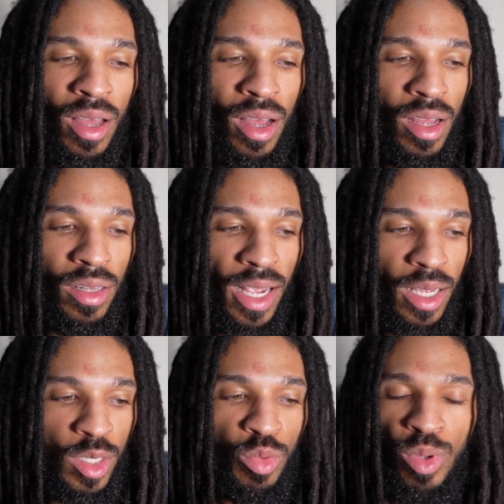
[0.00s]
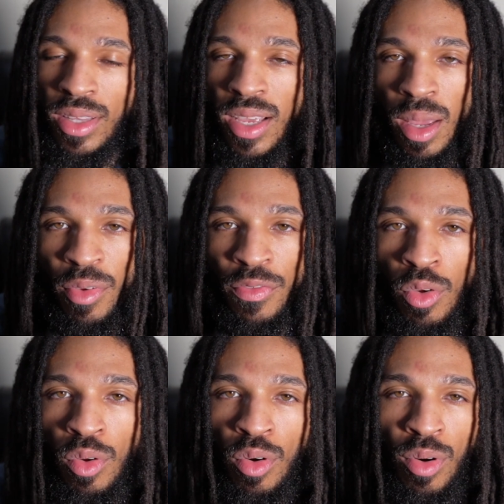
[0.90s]
like a sweet type of
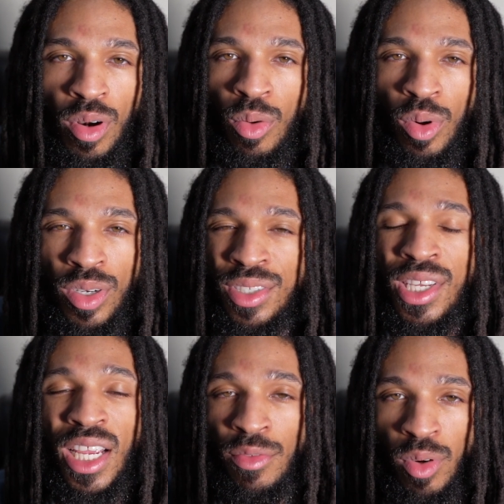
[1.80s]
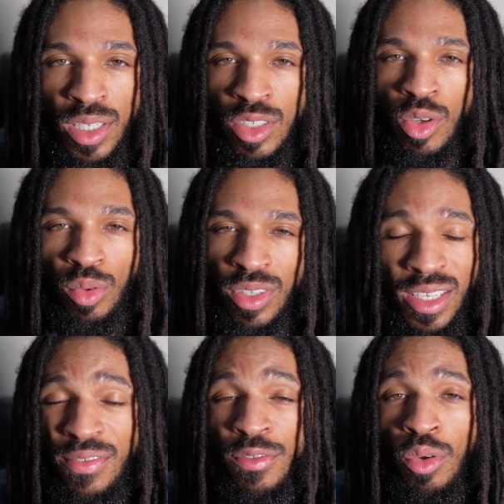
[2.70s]
food or a savory,
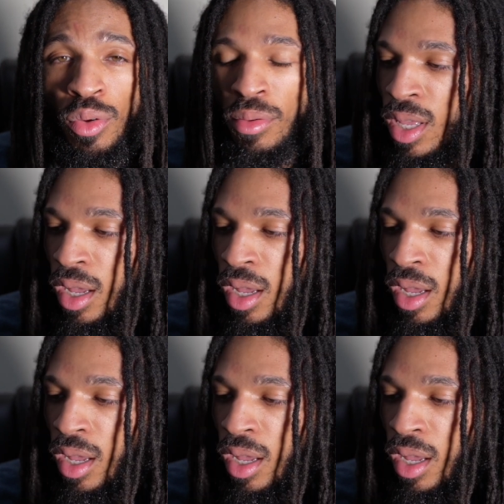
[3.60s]
salty food,